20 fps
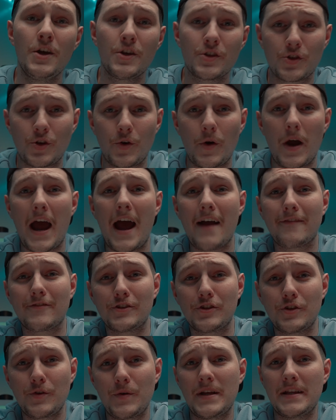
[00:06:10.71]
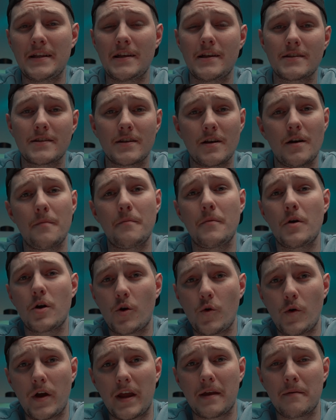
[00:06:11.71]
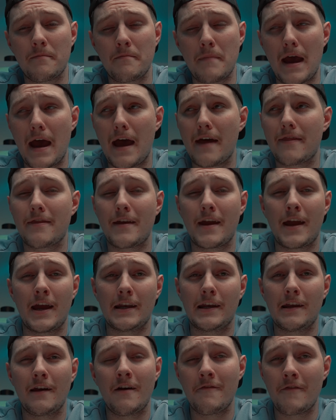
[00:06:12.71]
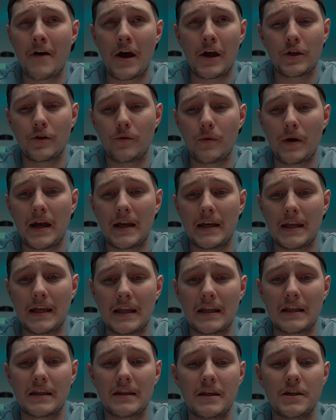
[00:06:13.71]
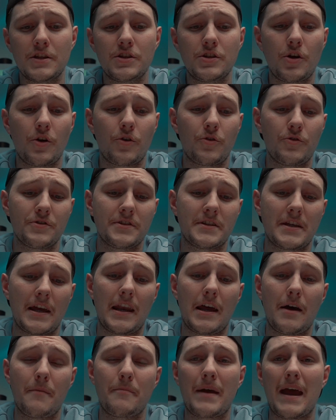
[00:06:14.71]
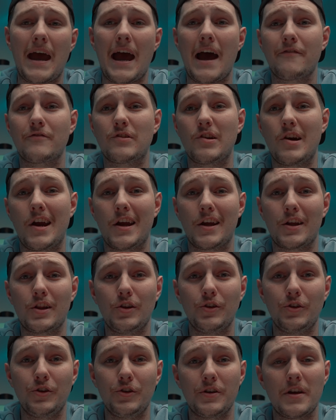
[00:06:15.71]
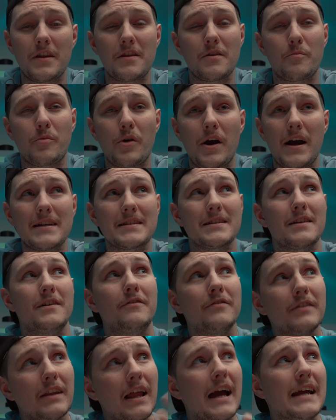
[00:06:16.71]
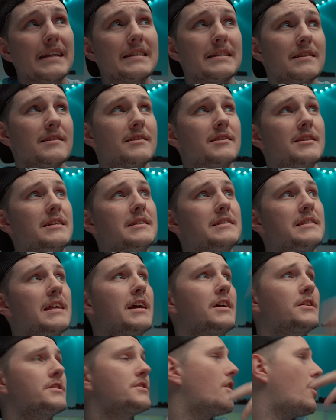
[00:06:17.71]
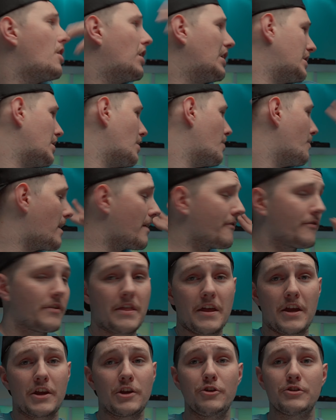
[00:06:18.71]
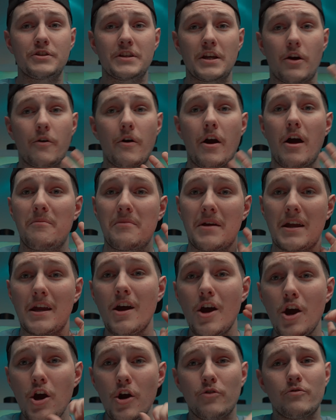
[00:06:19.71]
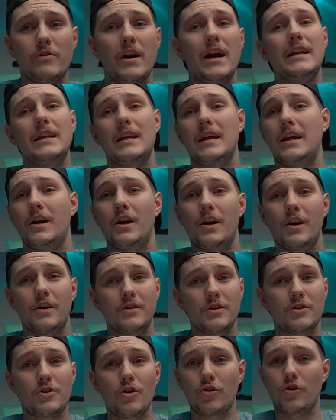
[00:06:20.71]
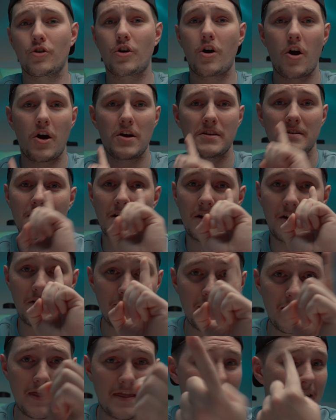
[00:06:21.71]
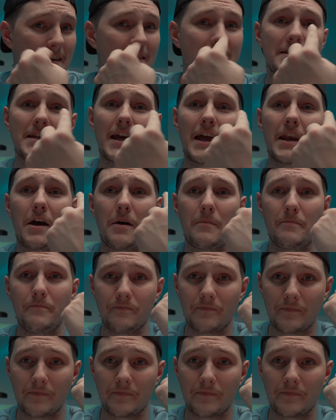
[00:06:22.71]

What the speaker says: So after doing some quick math and evaluating this total setup, after I include the price of lights, C-stands, audio, everything you see around me right here, the total cost of this setup